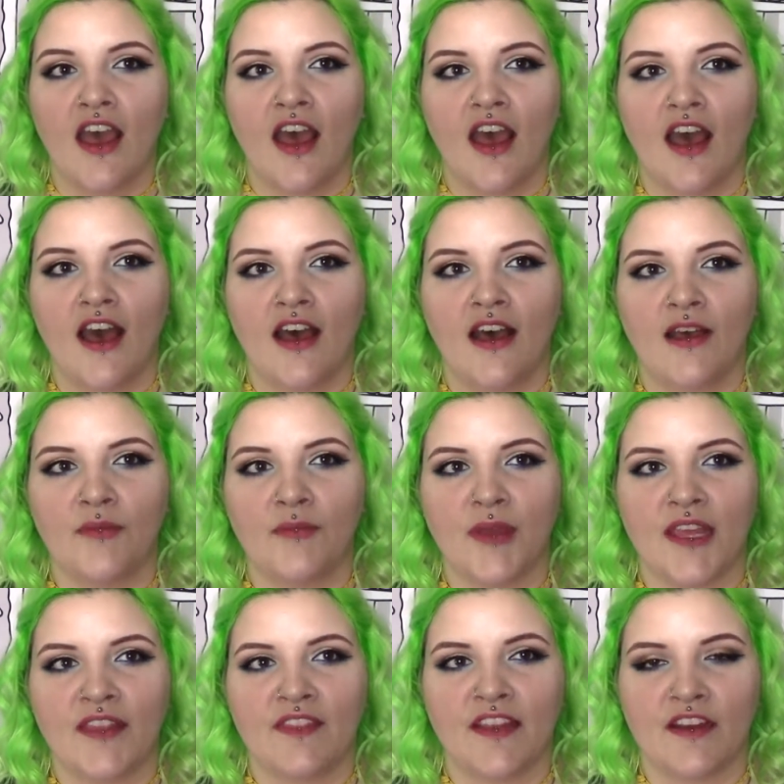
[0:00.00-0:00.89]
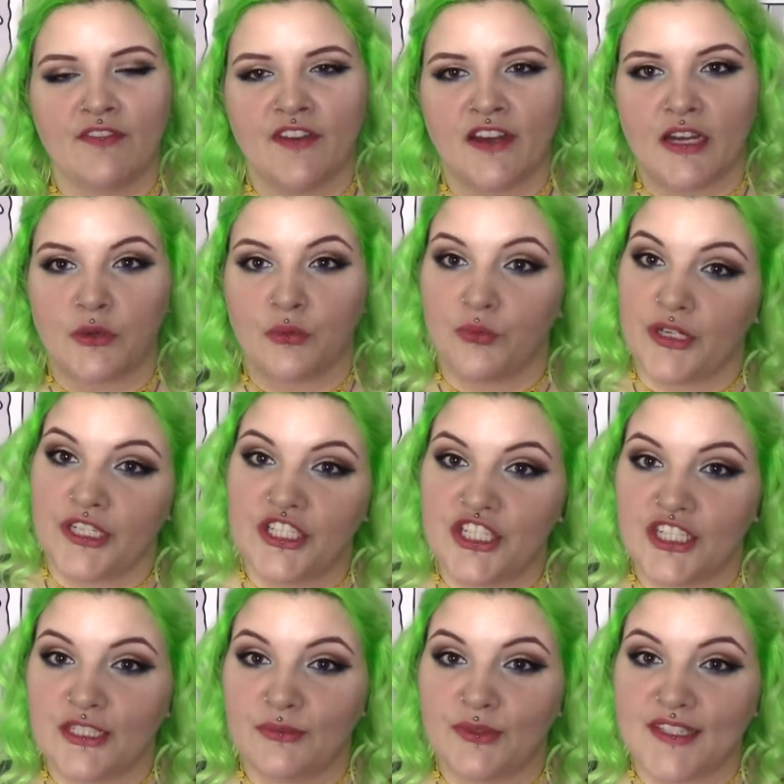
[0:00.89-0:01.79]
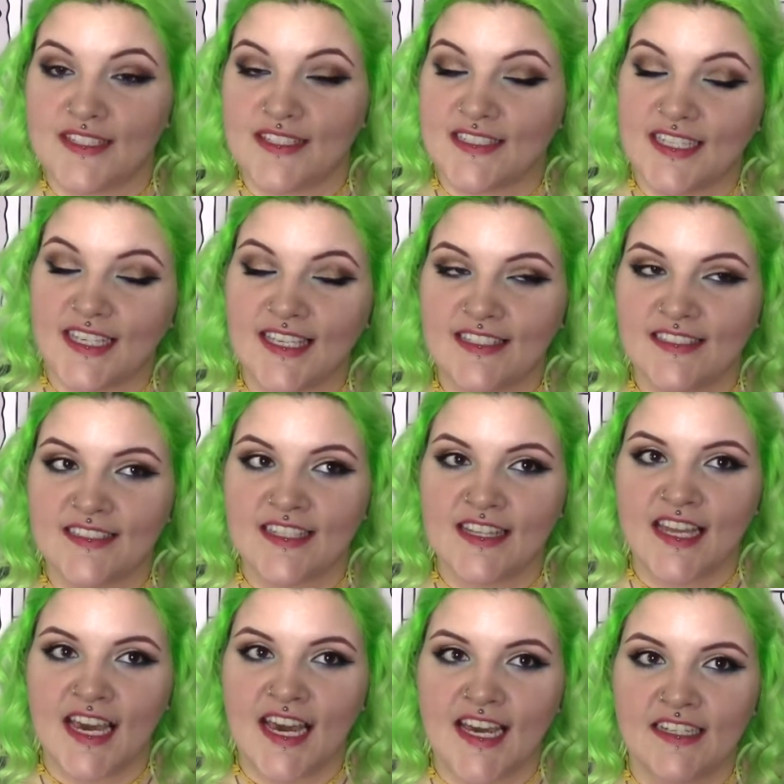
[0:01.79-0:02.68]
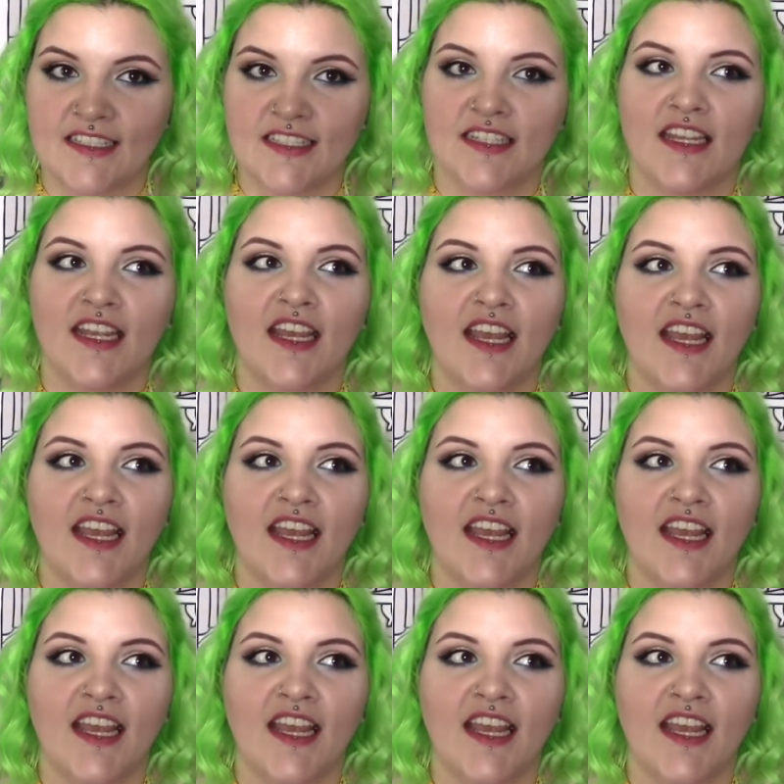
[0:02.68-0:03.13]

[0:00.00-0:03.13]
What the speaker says: And they're very rigid with sticking to that.